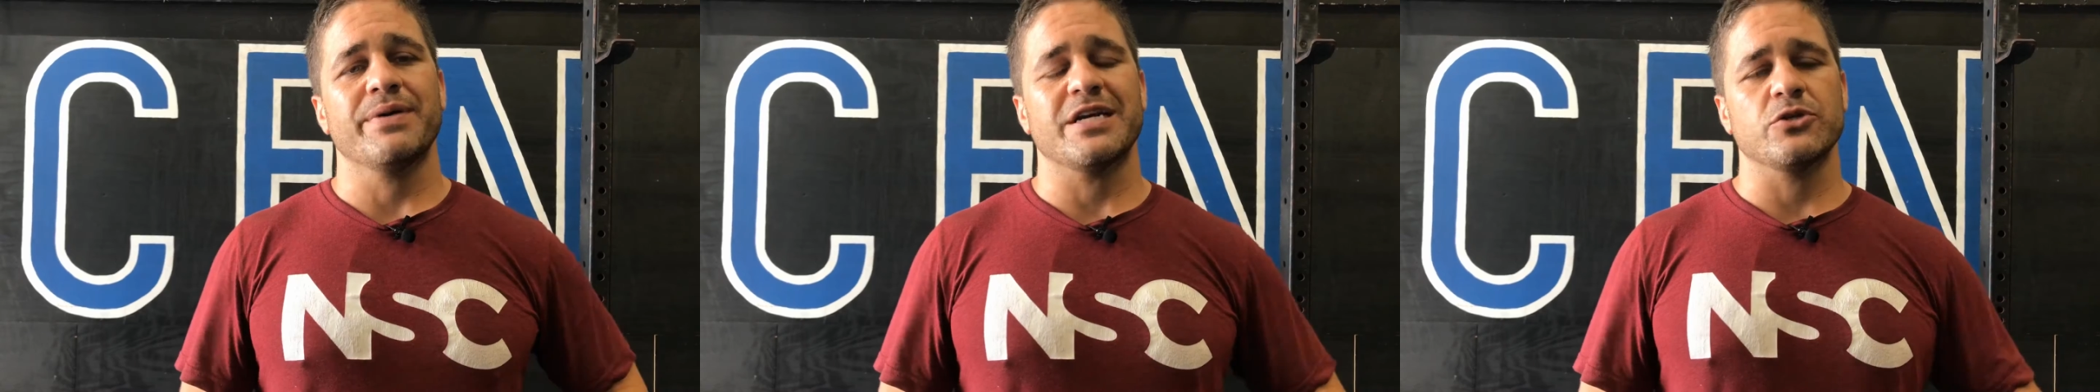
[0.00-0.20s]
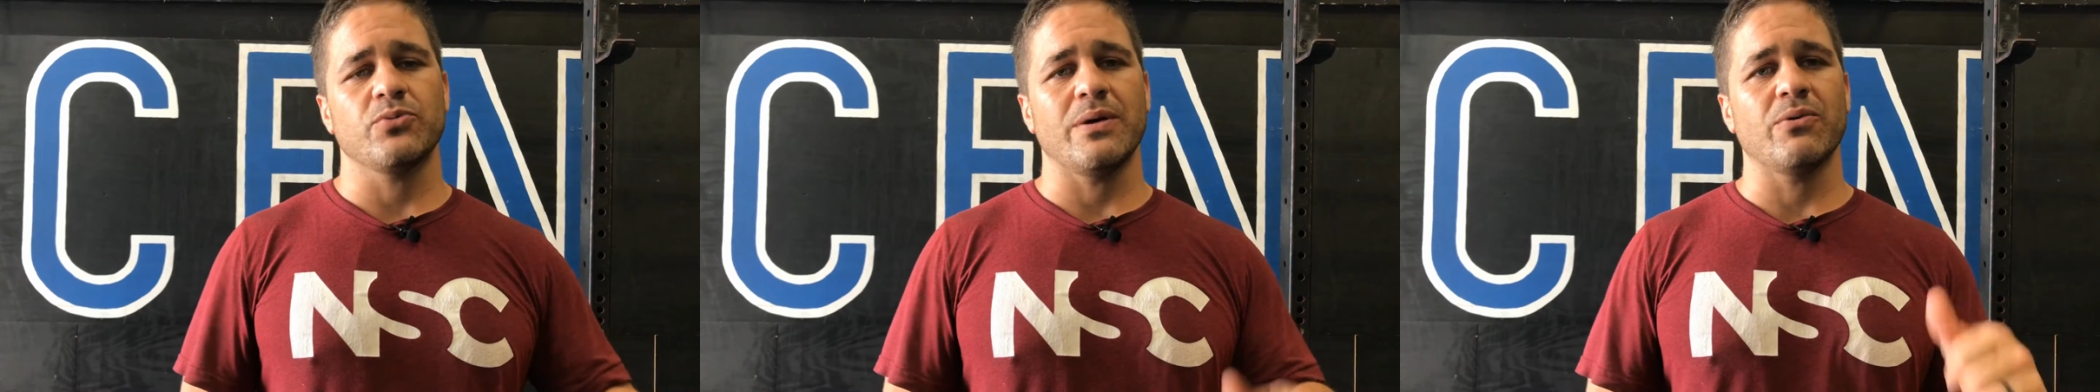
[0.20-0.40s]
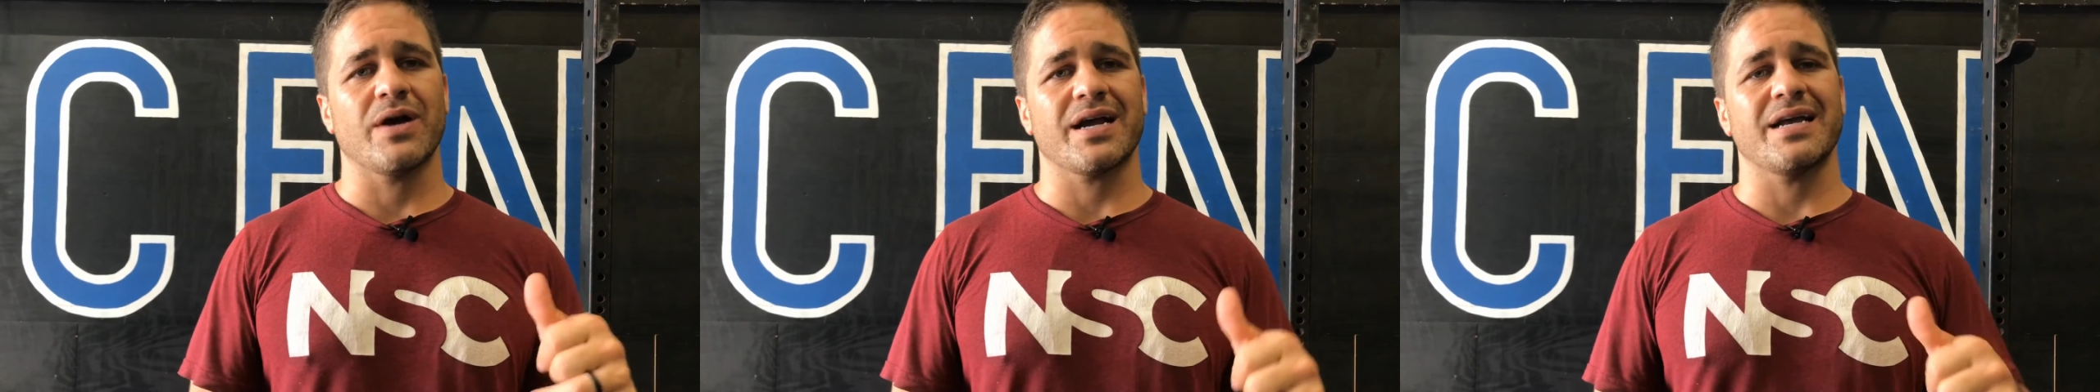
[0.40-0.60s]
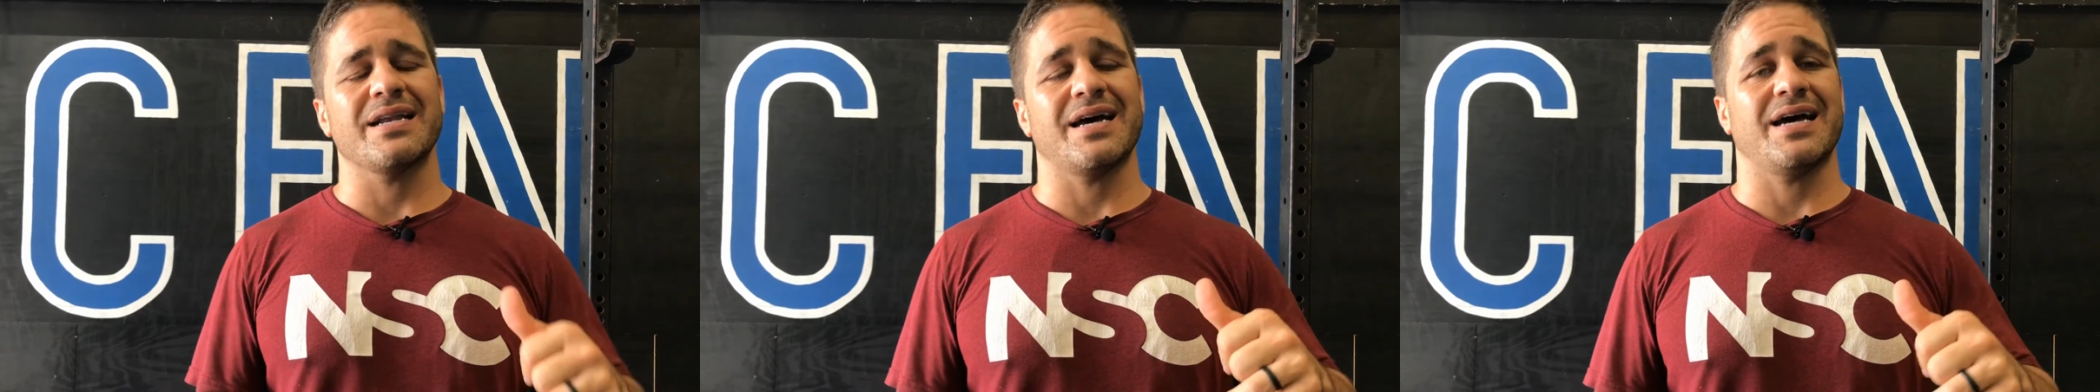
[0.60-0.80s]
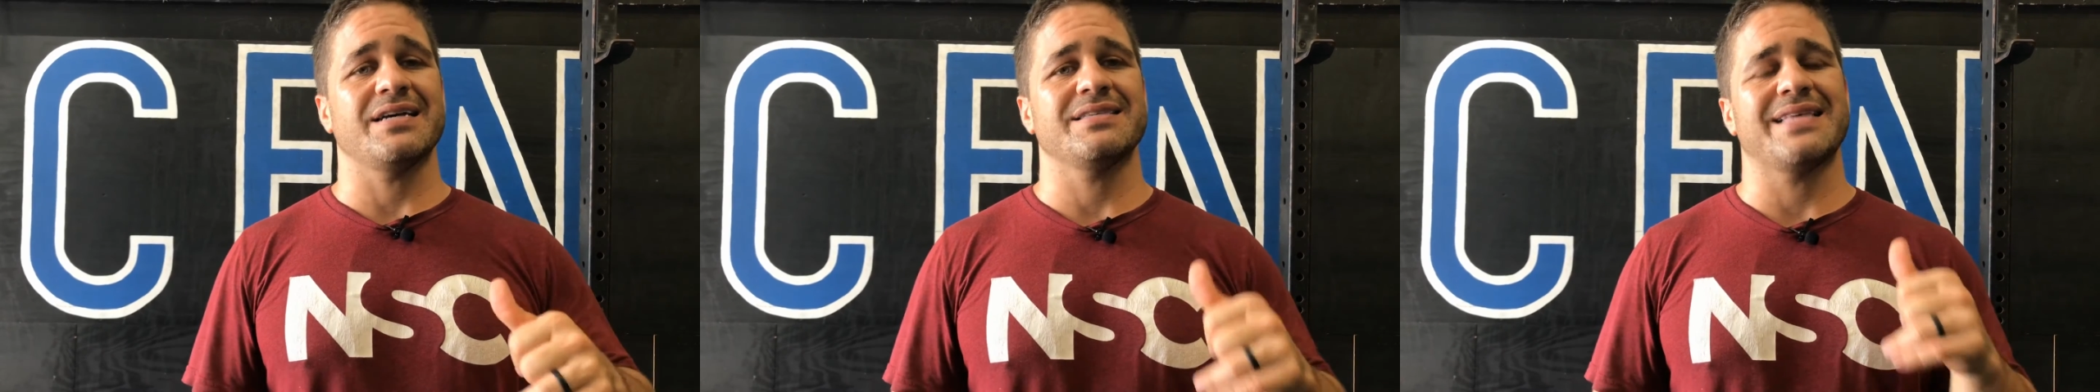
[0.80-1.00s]
as we
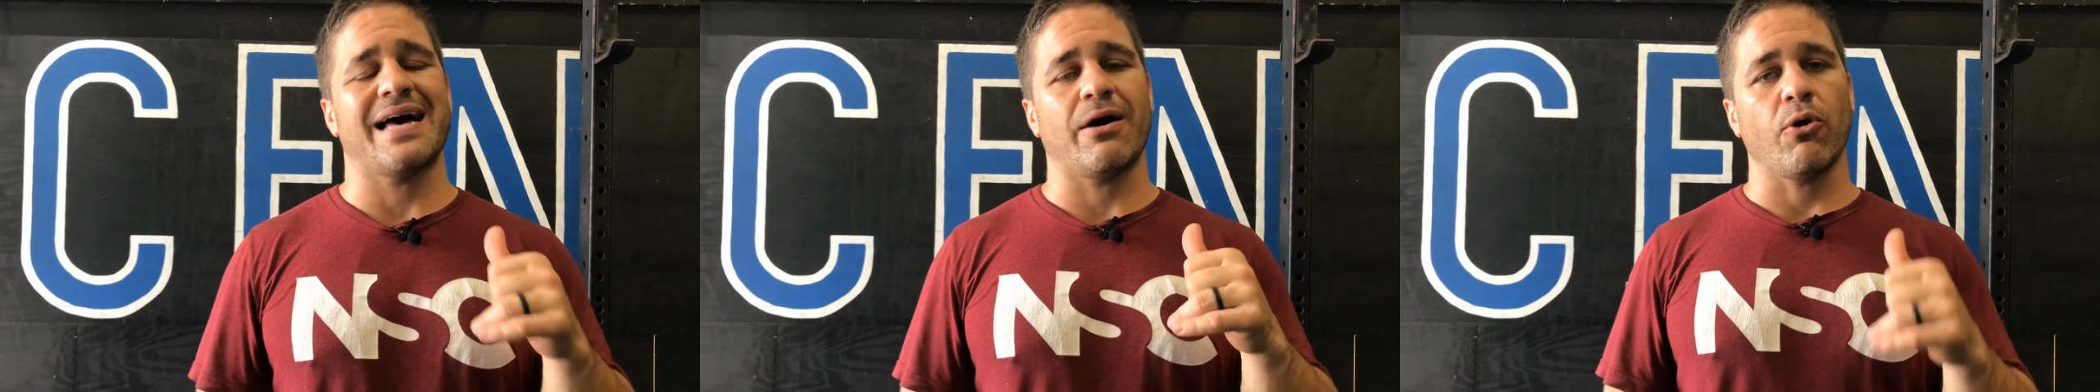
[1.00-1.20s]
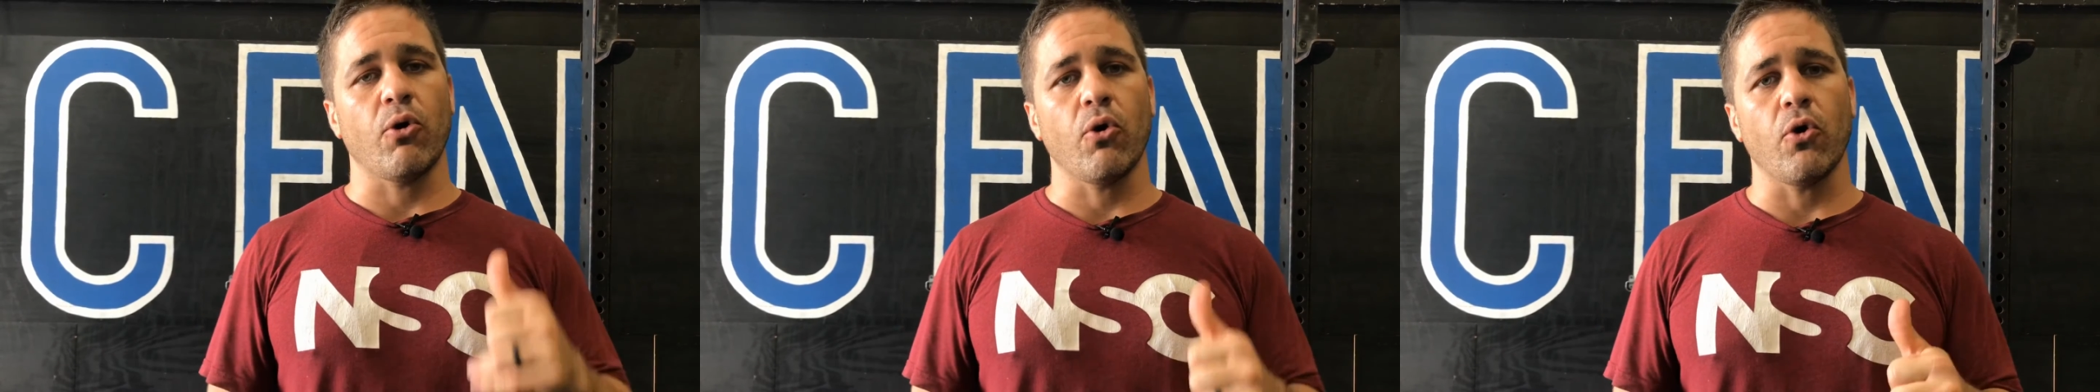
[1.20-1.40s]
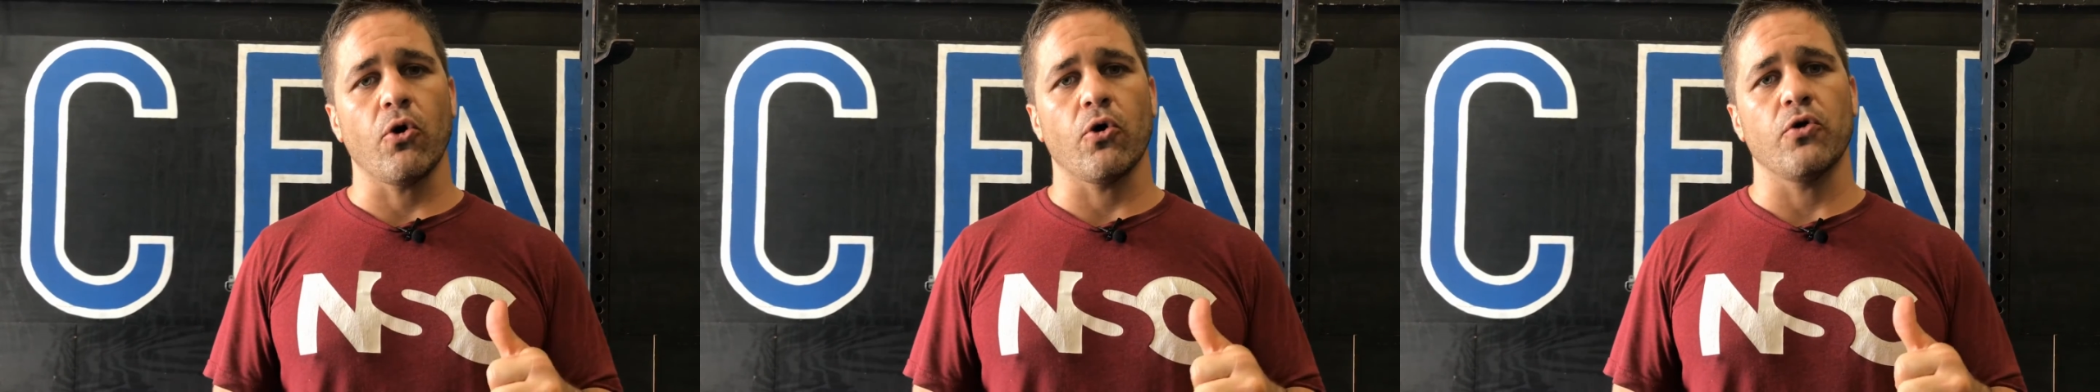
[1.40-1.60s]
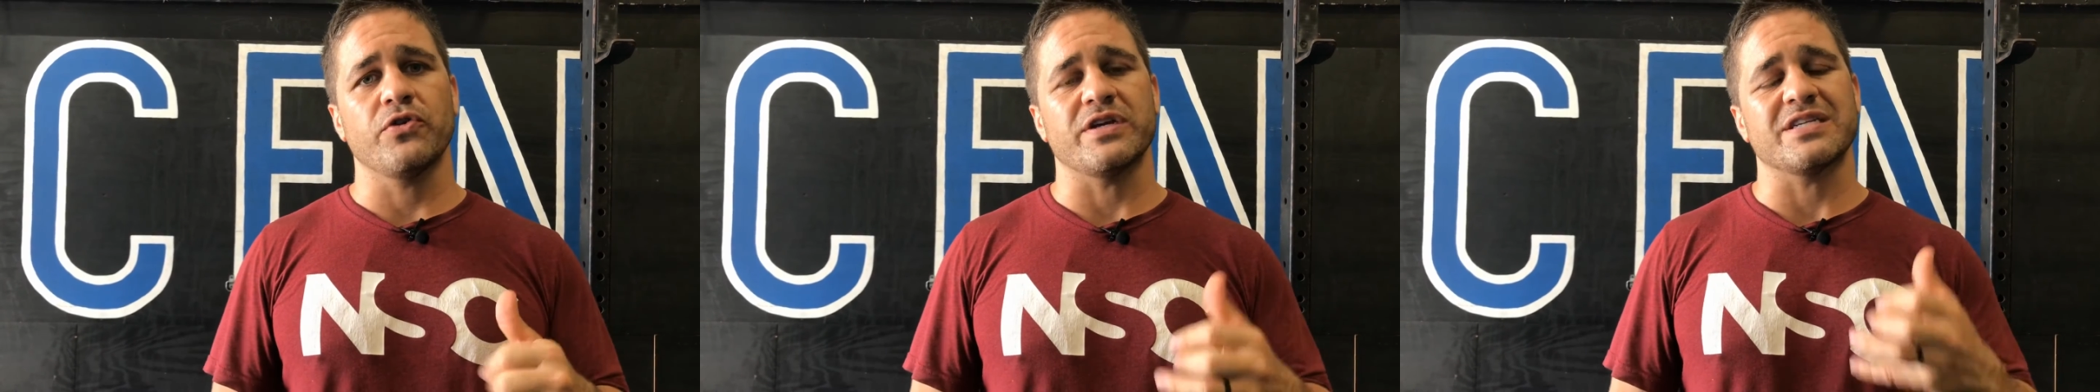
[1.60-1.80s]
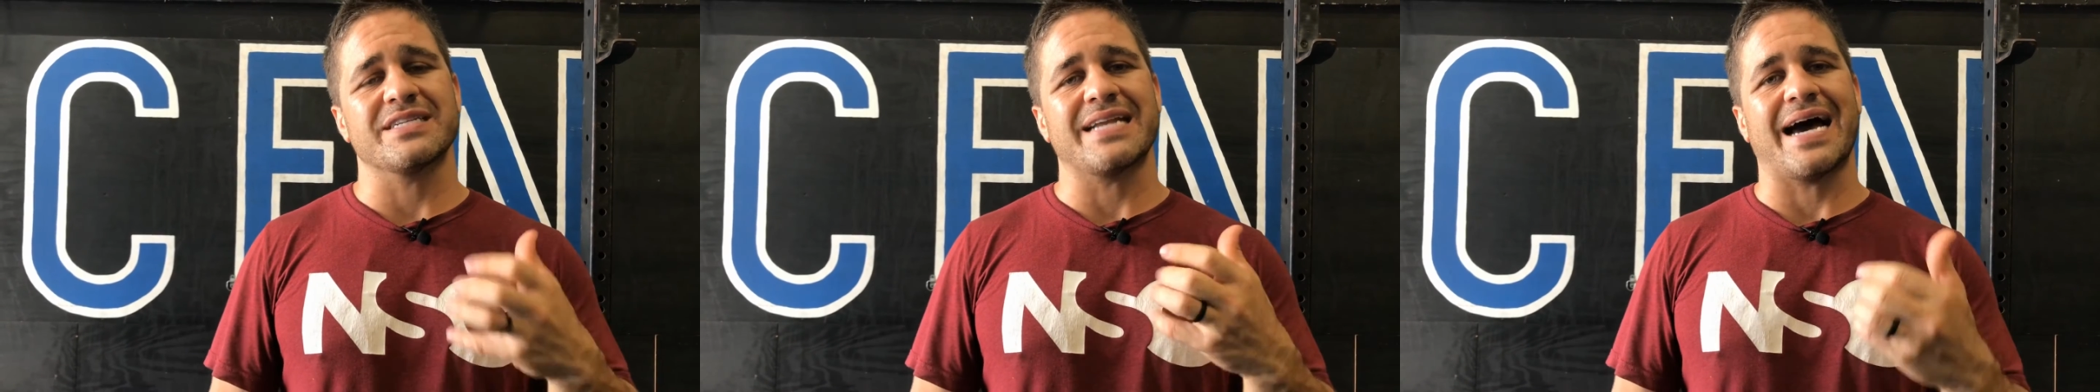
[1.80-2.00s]
recognize that hold is